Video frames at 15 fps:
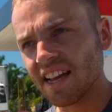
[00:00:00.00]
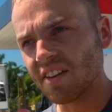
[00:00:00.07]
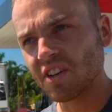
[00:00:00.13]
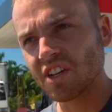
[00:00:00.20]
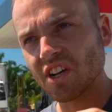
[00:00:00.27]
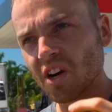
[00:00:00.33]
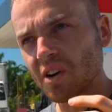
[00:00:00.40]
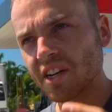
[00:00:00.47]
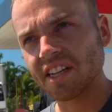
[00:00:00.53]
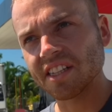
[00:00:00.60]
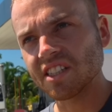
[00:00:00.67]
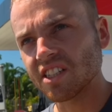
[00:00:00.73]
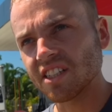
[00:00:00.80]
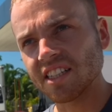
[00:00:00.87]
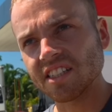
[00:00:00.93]
Even going
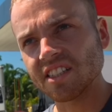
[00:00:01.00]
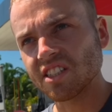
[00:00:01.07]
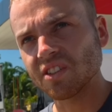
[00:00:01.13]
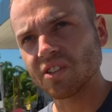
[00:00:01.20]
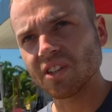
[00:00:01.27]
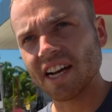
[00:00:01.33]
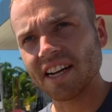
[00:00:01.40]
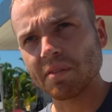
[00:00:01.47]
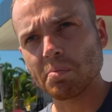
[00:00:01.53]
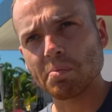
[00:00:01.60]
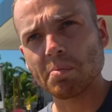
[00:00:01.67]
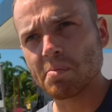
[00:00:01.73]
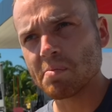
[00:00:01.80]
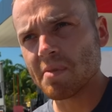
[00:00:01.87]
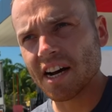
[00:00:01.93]
into like
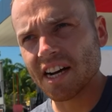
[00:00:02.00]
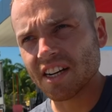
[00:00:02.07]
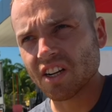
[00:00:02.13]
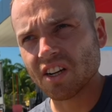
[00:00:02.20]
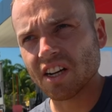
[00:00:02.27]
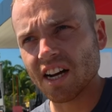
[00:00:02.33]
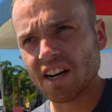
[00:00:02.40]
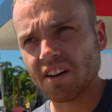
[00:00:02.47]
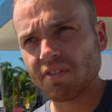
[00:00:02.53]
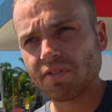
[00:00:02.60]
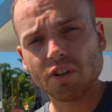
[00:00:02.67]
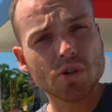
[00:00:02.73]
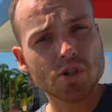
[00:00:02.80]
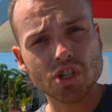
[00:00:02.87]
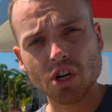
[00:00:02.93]
a
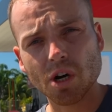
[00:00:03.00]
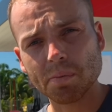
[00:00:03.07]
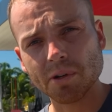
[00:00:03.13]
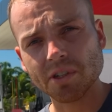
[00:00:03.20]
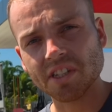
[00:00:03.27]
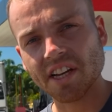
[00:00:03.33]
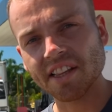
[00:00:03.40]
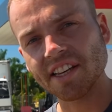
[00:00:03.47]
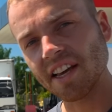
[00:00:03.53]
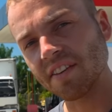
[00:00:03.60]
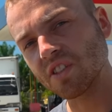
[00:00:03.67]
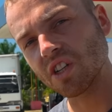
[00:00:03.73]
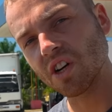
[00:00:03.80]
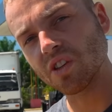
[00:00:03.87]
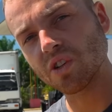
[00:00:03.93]
food shop or something, you have
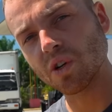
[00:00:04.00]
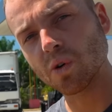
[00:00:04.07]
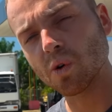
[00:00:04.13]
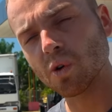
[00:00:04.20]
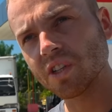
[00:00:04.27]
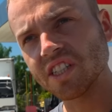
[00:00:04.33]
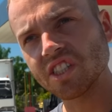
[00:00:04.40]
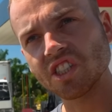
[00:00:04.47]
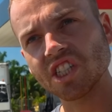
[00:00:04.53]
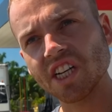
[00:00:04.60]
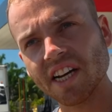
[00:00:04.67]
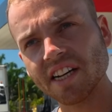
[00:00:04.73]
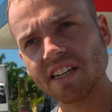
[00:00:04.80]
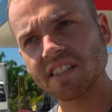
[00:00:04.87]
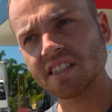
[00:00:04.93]
to go through all these
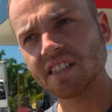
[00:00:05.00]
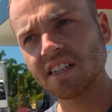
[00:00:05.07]
checks.